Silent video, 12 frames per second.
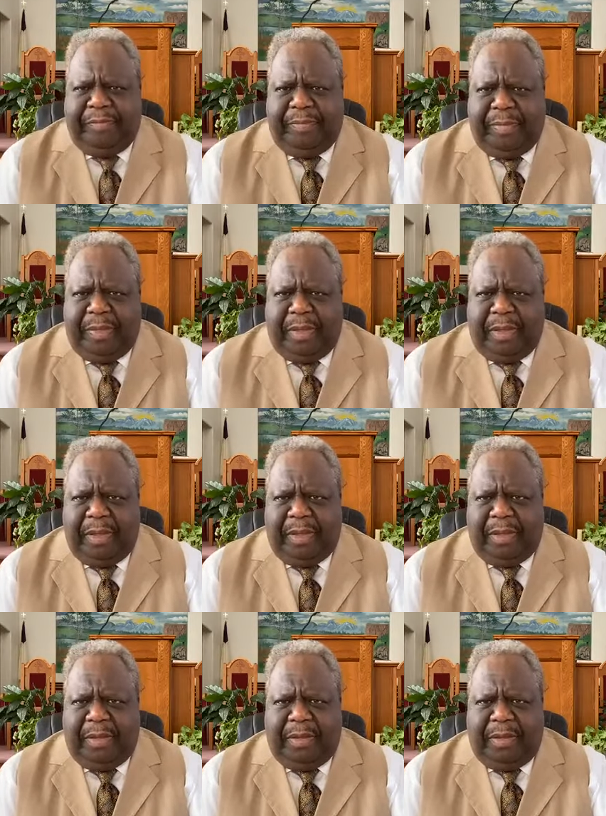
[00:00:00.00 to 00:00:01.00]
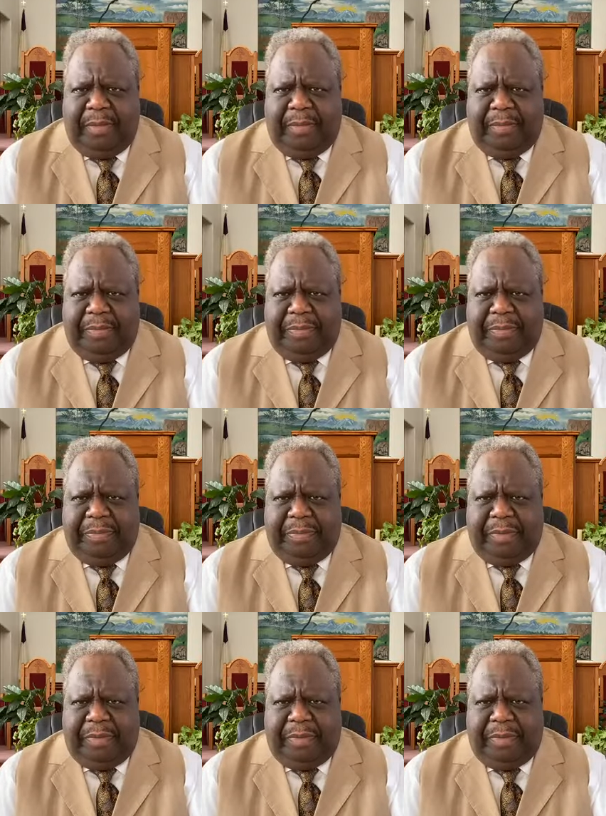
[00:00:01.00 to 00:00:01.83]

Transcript: (no one is talking)